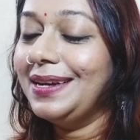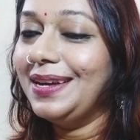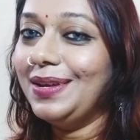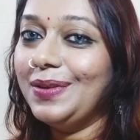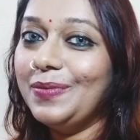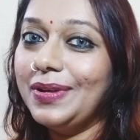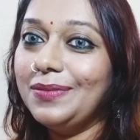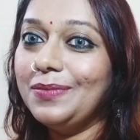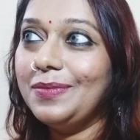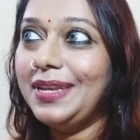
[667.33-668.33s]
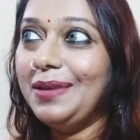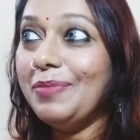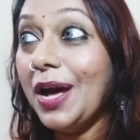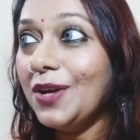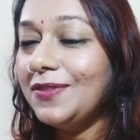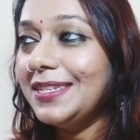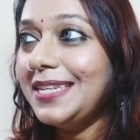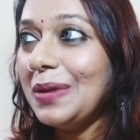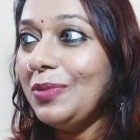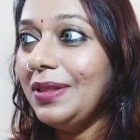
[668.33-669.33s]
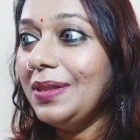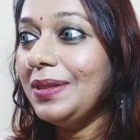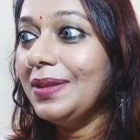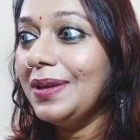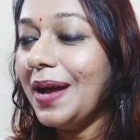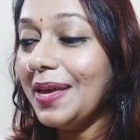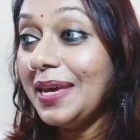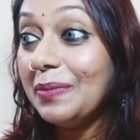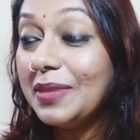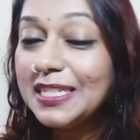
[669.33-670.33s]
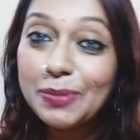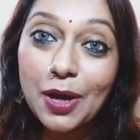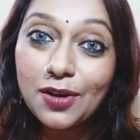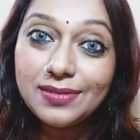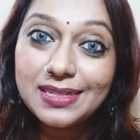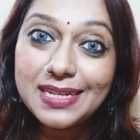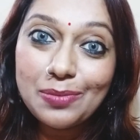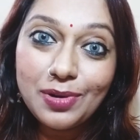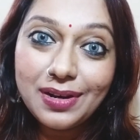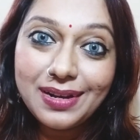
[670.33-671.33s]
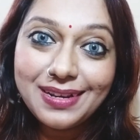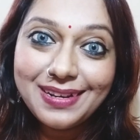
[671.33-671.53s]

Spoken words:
Like back of the table, I keep this back of the table.